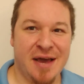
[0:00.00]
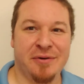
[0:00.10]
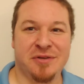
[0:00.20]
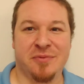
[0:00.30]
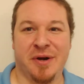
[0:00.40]
Now
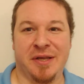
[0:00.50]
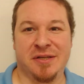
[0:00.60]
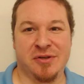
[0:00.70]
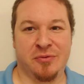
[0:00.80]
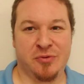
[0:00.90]
he's running
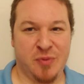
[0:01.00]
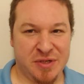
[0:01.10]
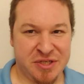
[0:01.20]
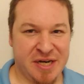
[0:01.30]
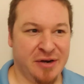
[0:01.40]
his own
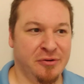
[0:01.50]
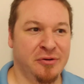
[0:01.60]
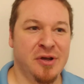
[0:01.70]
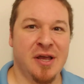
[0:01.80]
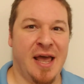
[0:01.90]
Twitch channel